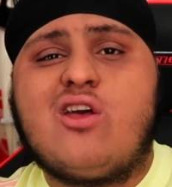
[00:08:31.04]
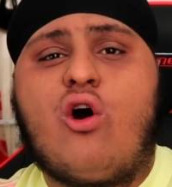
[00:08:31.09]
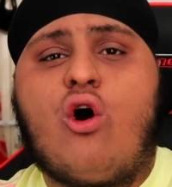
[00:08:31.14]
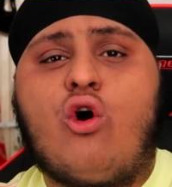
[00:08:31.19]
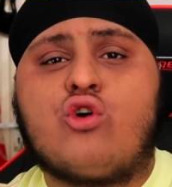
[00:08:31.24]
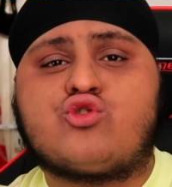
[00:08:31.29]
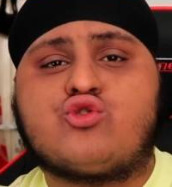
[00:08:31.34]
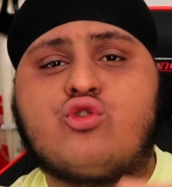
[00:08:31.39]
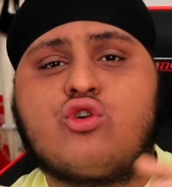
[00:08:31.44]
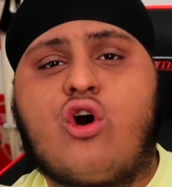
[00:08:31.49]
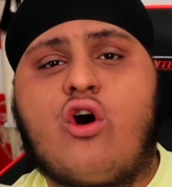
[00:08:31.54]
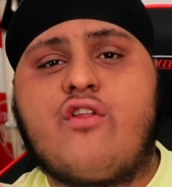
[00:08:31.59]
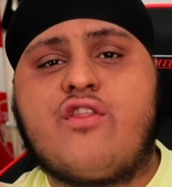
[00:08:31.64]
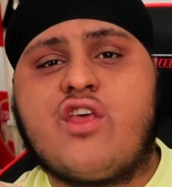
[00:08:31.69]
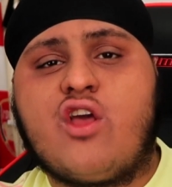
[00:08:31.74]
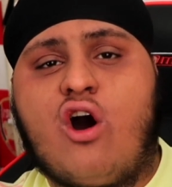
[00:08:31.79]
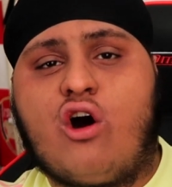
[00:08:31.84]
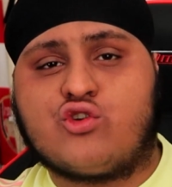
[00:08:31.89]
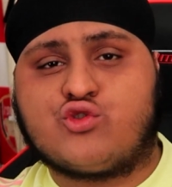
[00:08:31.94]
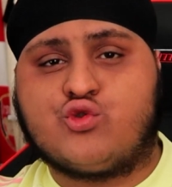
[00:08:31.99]
also got
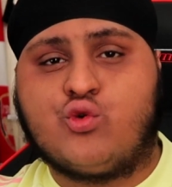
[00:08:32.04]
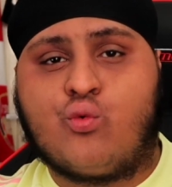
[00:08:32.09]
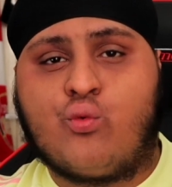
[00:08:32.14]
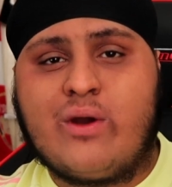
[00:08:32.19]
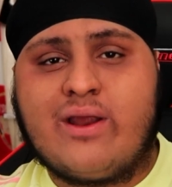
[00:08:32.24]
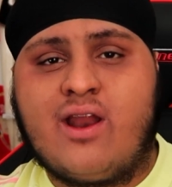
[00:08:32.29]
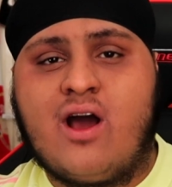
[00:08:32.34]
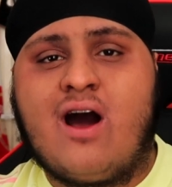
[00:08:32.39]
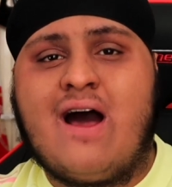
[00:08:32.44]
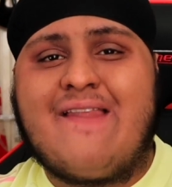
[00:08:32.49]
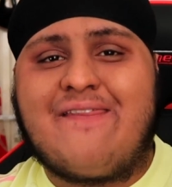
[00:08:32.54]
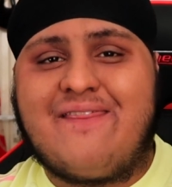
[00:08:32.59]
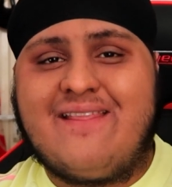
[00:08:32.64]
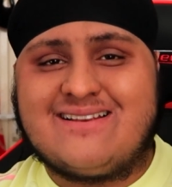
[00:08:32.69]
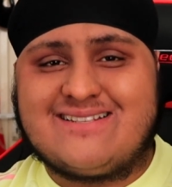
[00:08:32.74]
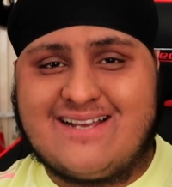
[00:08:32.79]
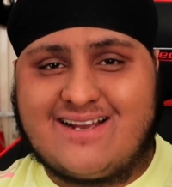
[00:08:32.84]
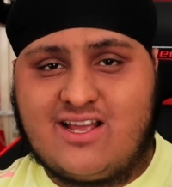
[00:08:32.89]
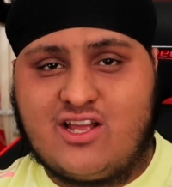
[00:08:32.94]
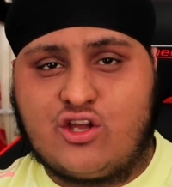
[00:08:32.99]
the Arsenal winner,
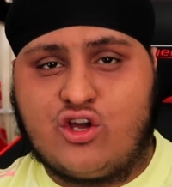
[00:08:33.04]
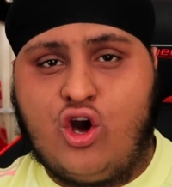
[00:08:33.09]
the second